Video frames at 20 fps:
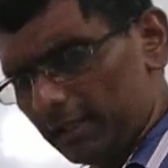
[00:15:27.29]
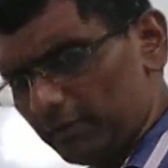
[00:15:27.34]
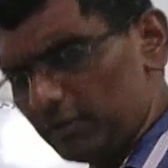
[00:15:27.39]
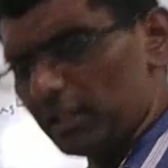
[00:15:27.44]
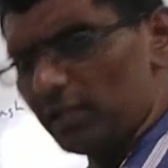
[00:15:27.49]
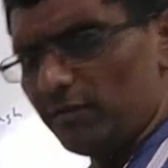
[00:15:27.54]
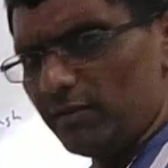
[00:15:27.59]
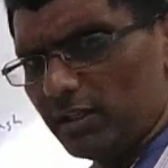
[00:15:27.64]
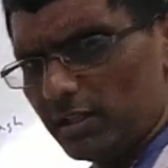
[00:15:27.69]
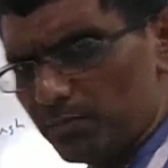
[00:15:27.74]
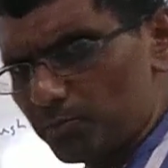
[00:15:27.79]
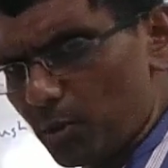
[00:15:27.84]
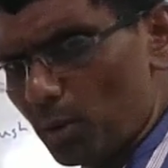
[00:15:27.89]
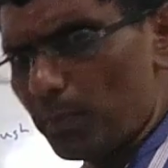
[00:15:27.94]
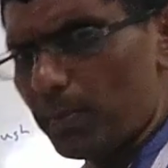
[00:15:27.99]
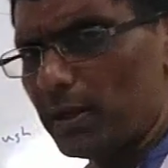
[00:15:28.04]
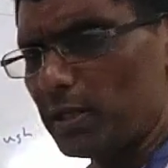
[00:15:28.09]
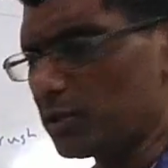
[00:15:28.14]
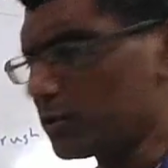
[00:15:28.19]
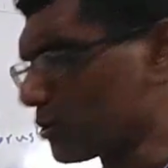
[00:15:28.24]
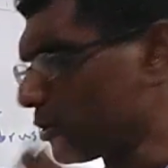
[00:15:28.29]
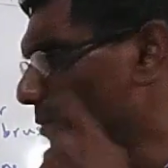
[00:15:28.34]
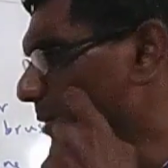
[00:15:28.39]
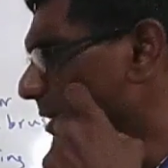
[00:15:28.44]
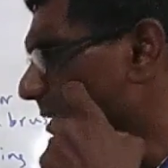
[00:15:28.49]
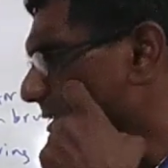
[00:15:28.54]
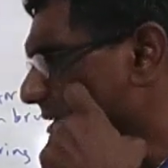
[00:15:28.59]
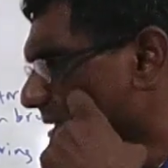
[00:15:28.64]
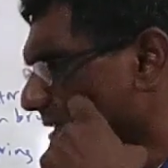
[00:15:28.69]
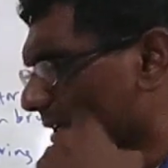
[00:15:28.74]
with the proper
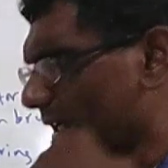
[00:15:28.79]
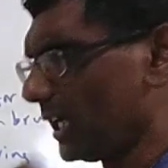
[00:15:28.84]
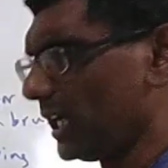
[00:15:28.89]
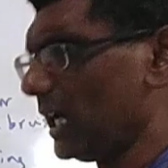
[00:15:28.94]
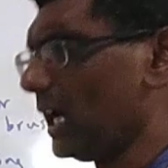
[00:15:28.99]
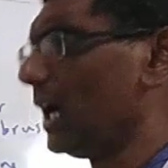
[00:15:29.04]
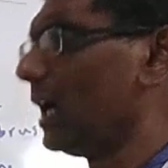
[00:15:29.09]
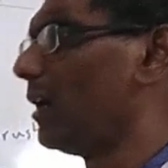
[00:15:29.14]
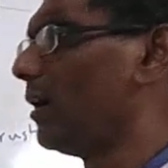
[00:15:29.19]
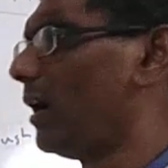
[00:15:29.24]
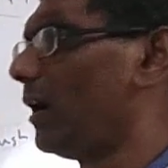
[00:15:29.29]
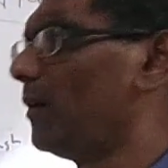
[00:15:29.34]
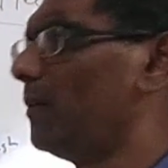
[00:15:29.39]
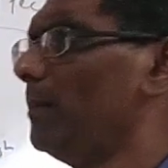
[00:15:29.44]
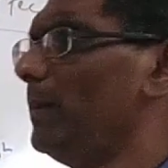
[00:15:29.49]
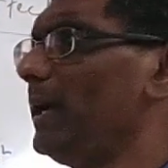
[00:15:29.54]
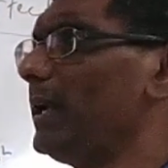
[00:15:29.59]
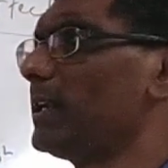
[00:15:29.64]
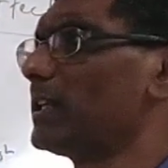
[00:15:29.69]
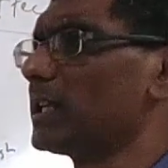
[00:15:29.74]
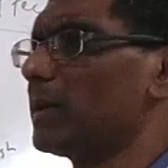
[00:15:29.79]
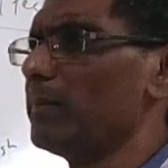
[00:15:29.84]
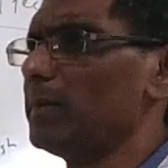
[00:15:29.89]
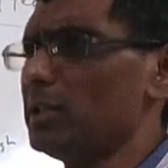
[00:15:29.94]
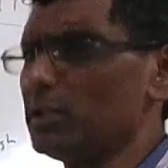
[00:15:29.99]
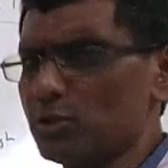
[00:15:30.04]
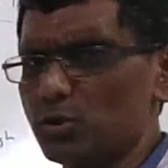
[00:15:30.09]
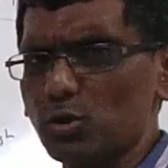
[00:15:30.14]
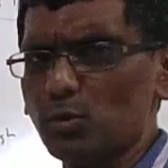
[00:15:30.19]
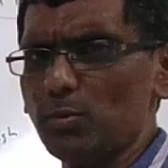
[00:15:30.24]
instruments. Okay, I made some
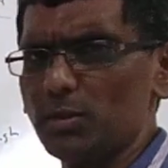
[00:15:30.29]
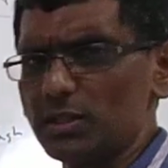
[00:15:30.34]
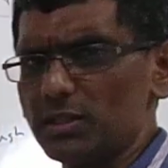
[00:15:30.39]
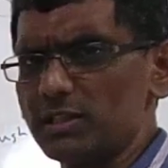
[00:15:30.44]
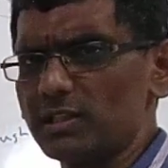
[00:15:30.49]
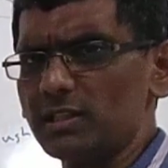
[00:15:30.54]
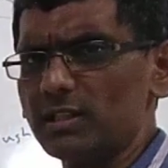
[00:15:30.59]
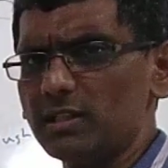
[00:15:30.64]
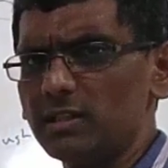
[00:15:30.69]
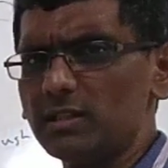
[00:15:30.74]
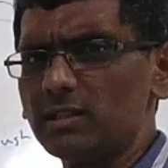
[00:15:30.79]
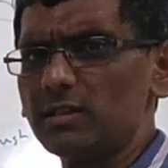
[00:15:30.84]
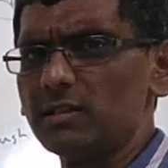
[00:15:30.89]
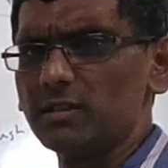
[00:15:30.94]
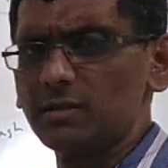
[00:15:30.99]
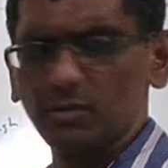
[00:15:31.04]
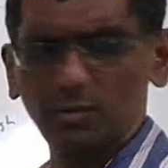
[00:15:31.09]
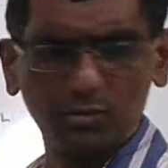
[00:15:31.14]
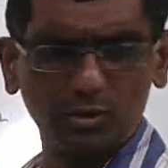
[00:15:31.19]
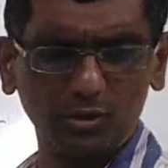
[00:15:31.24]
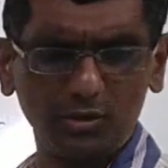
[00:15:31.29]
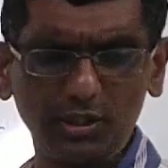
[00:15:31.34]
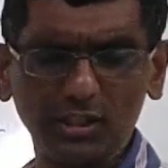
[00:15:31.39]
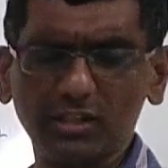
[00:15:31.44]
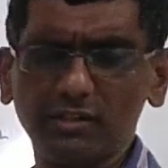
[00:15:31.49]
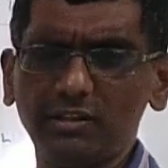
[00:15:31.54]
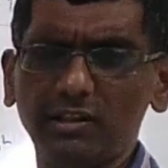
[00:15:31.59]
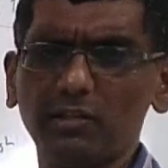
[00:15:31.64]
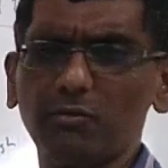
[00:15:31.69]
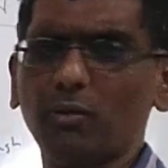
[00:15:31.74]
instruments. So to
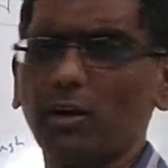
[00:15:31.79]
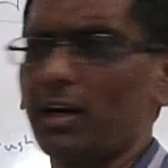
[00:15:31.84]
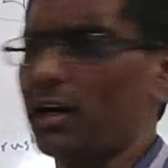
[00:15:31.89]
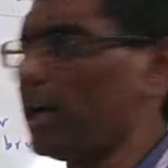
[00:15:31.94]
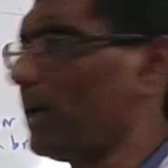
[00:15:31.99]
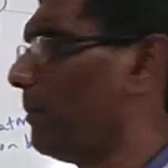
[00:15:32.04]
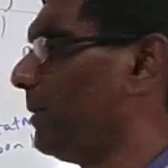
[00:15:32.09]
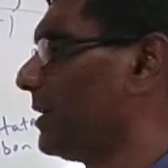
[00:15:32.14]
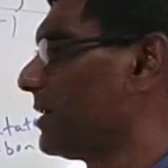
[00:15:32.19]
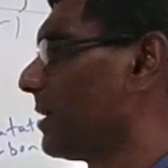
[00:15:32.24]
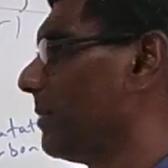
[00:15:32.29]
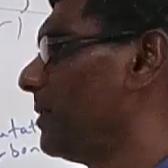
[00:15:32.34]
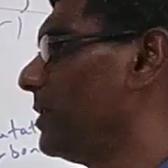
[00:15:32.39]
teach this one, I made some